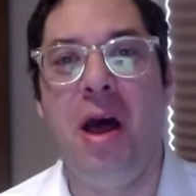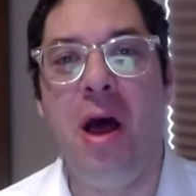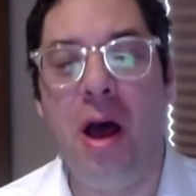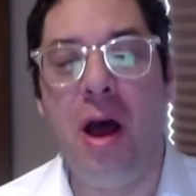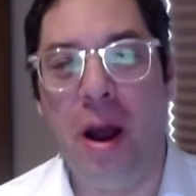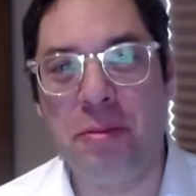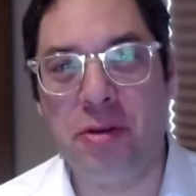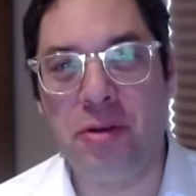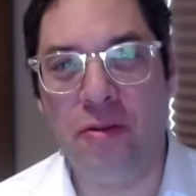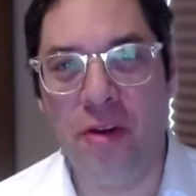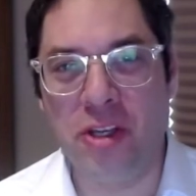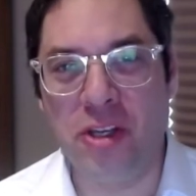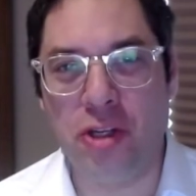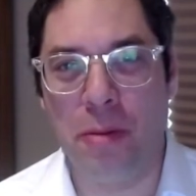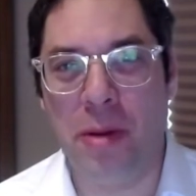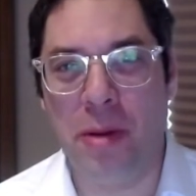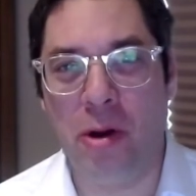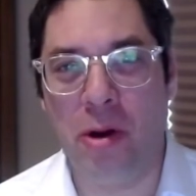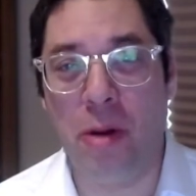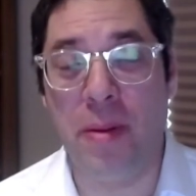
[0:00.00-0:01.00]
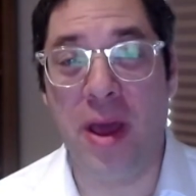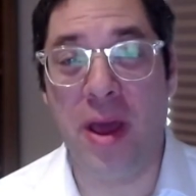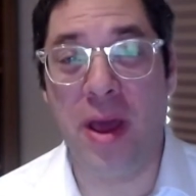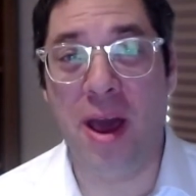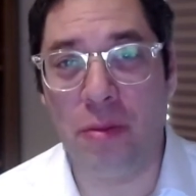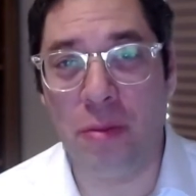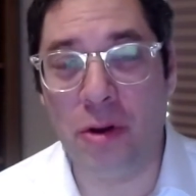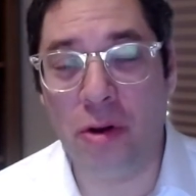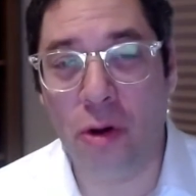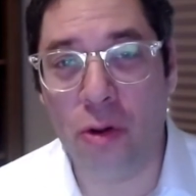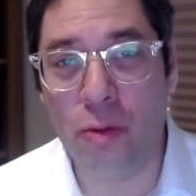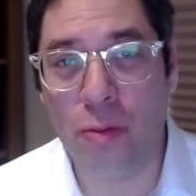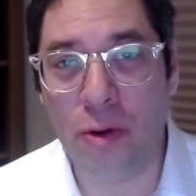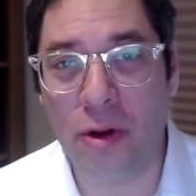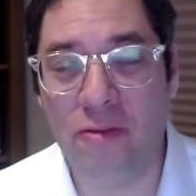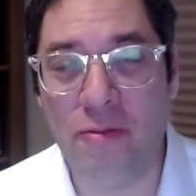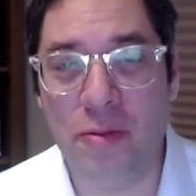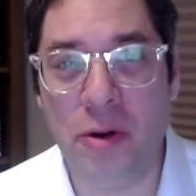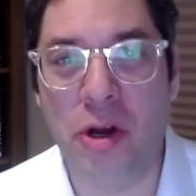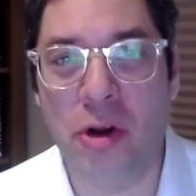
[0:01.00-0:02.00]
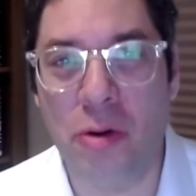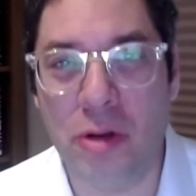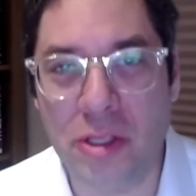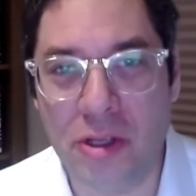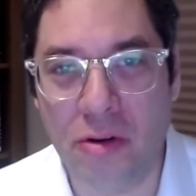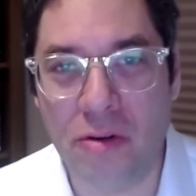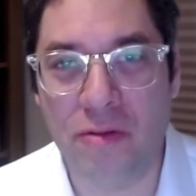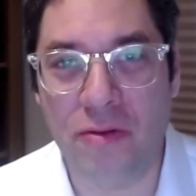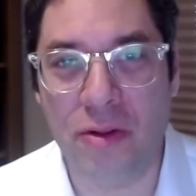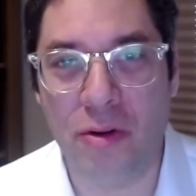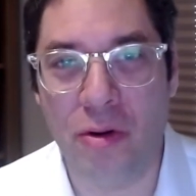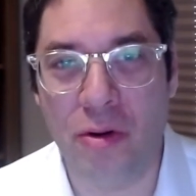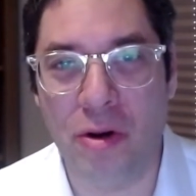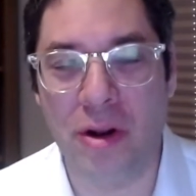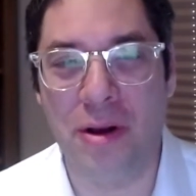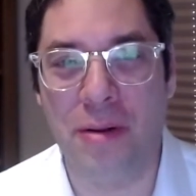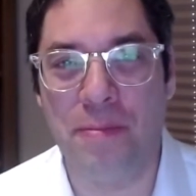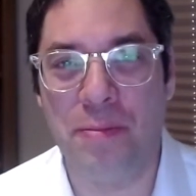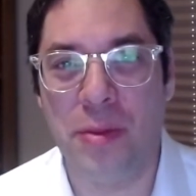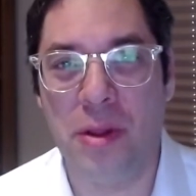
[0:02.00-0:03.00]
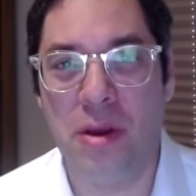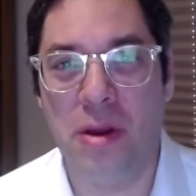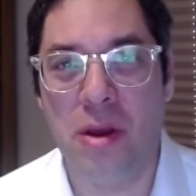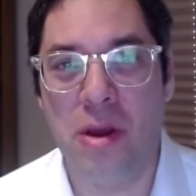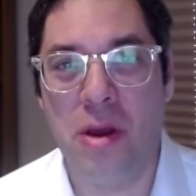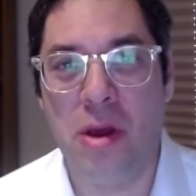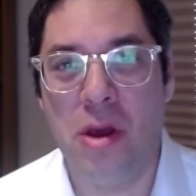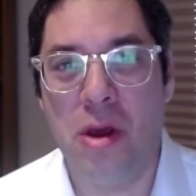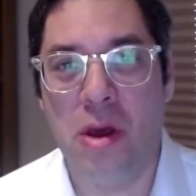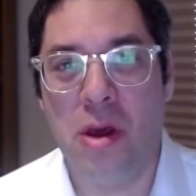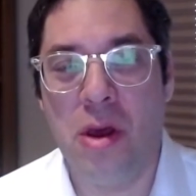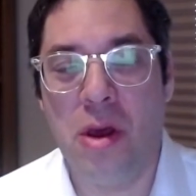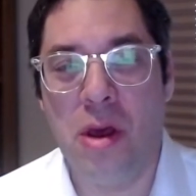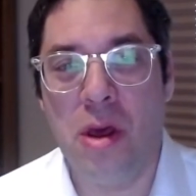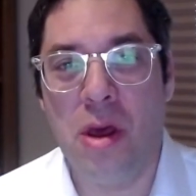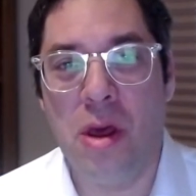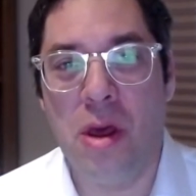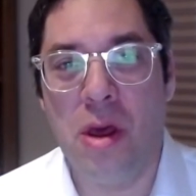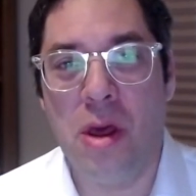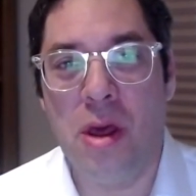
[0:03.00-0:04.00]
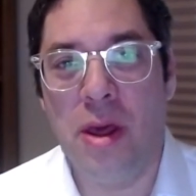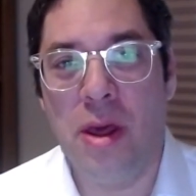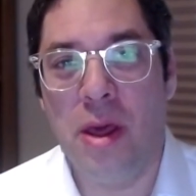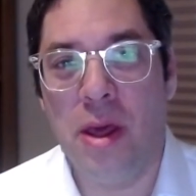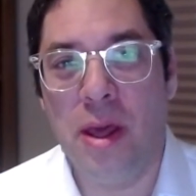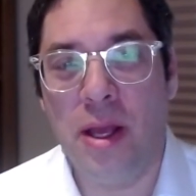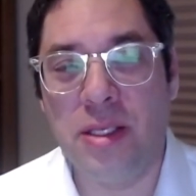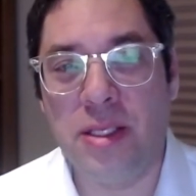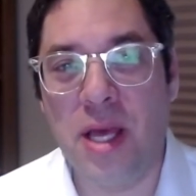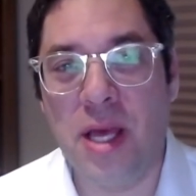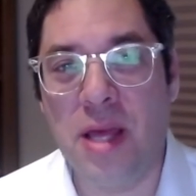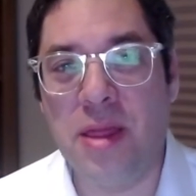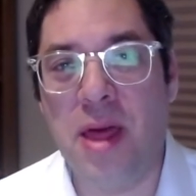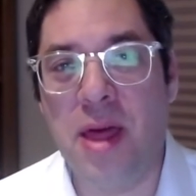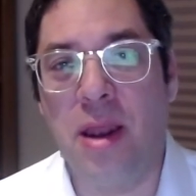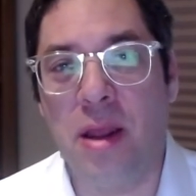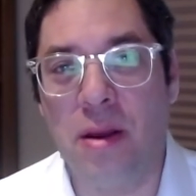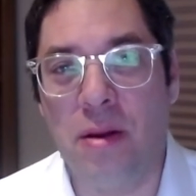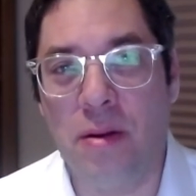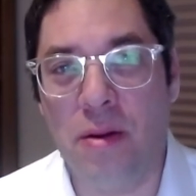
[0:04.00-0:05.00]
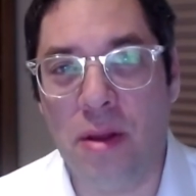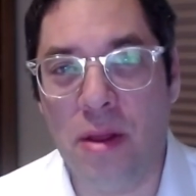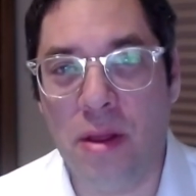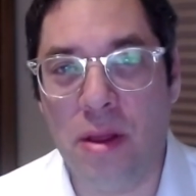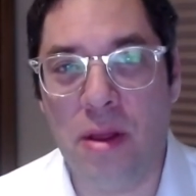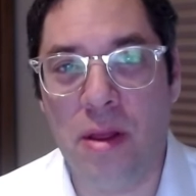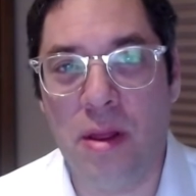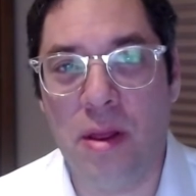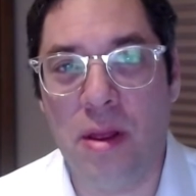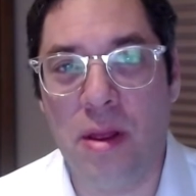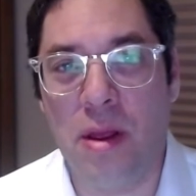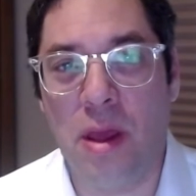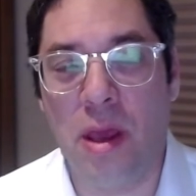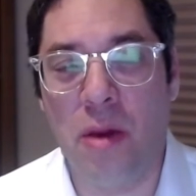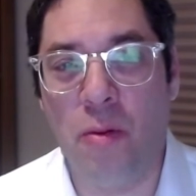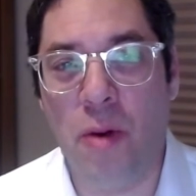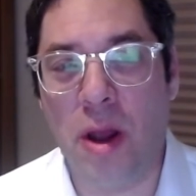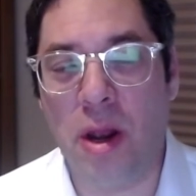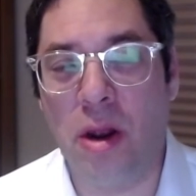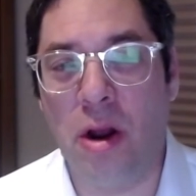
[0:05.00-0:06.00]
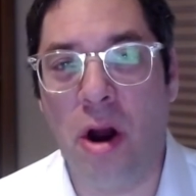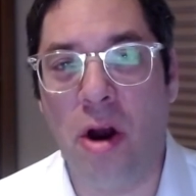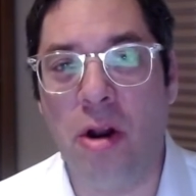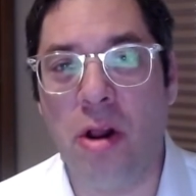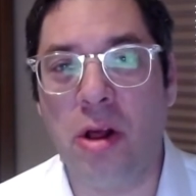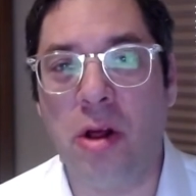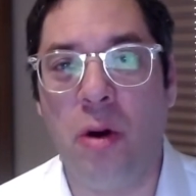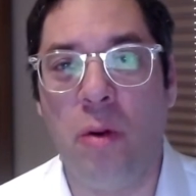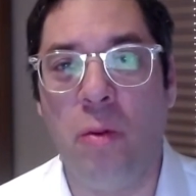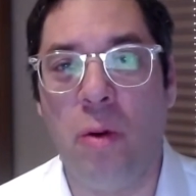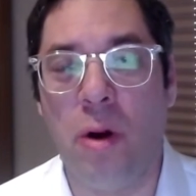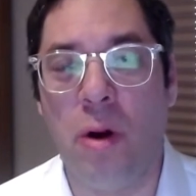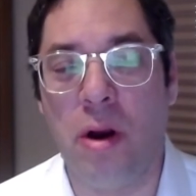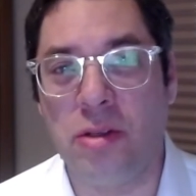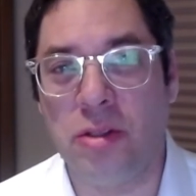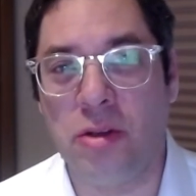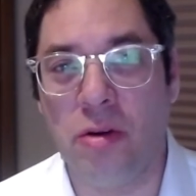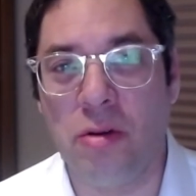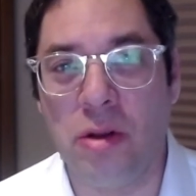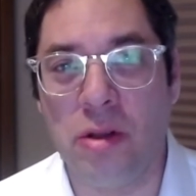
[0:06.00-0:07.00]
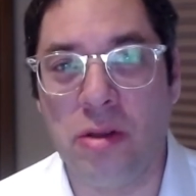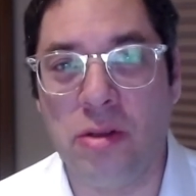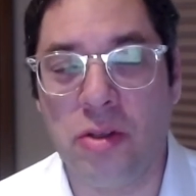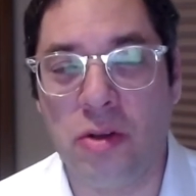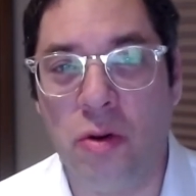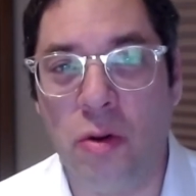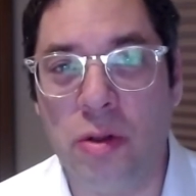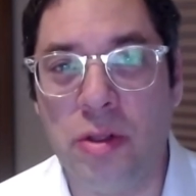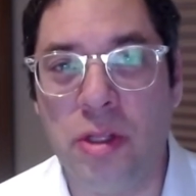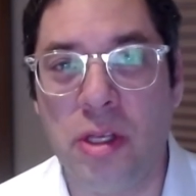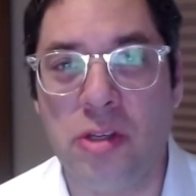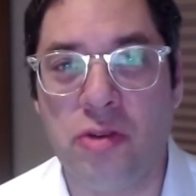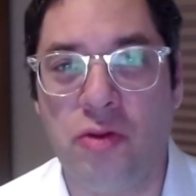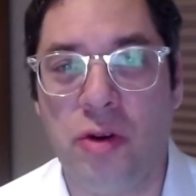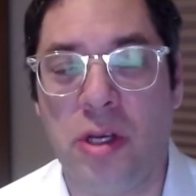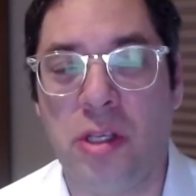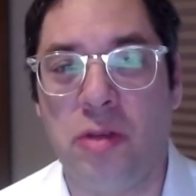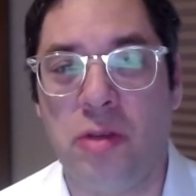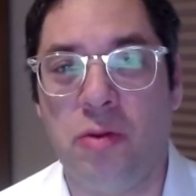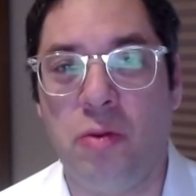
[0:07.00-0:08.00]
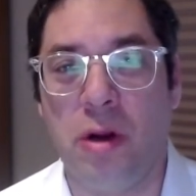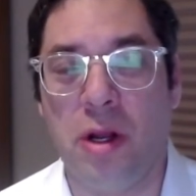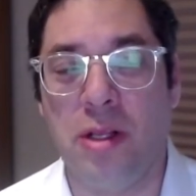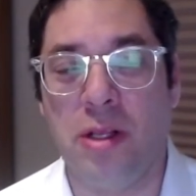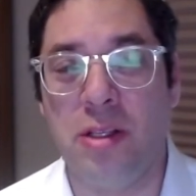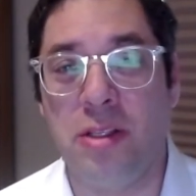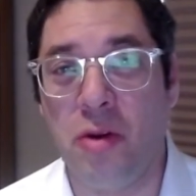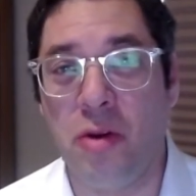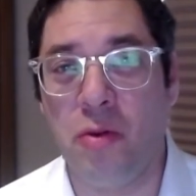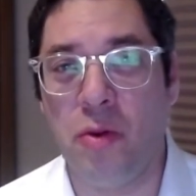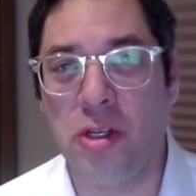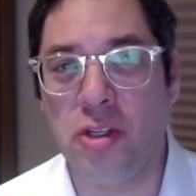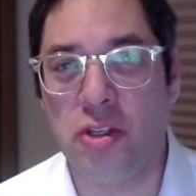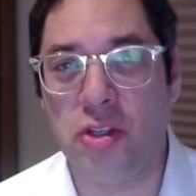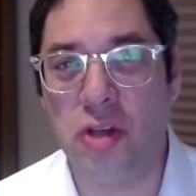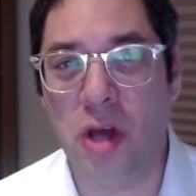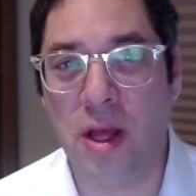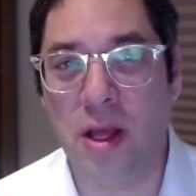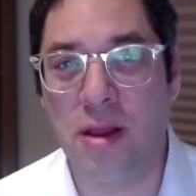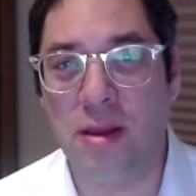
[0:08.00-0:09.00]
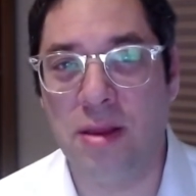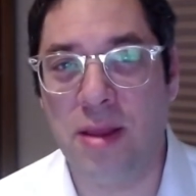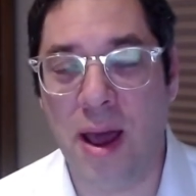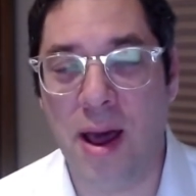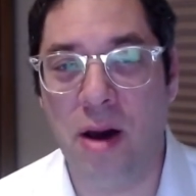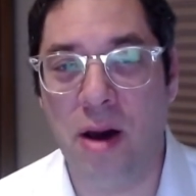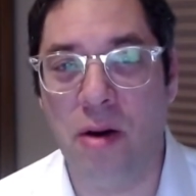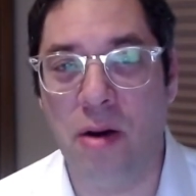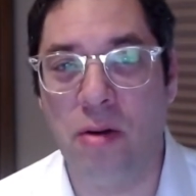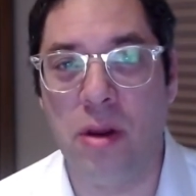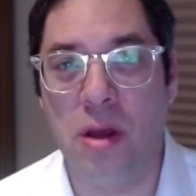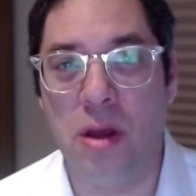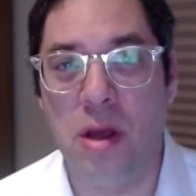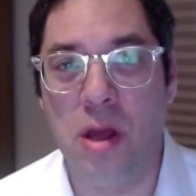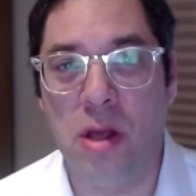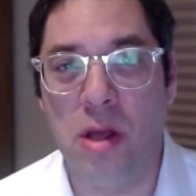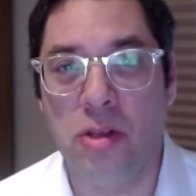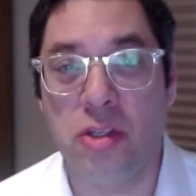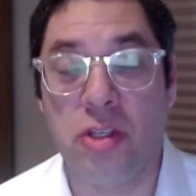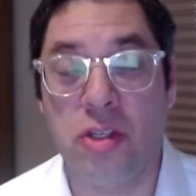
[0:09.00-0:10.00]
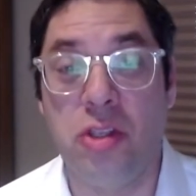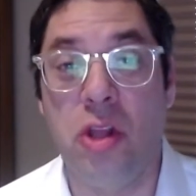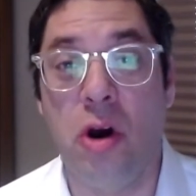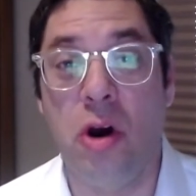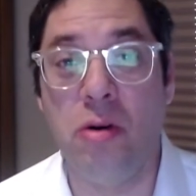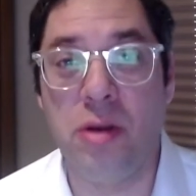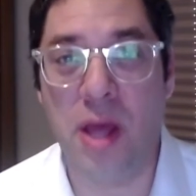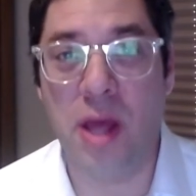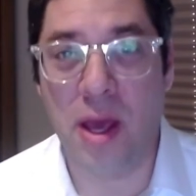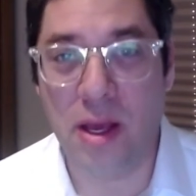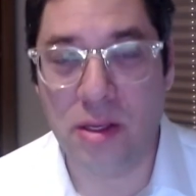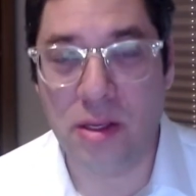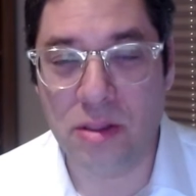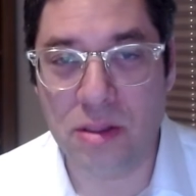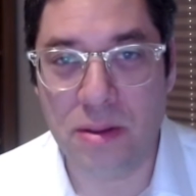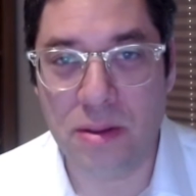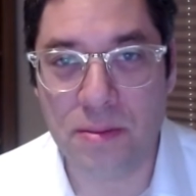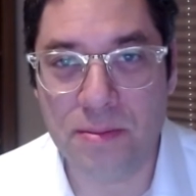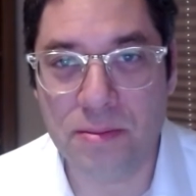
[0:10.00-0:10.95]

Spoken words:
observation by Rabbi Ephraim Goldberg of Boca Raton, Florida. He said that he read an article where certain school districts were considering shutting down snow days,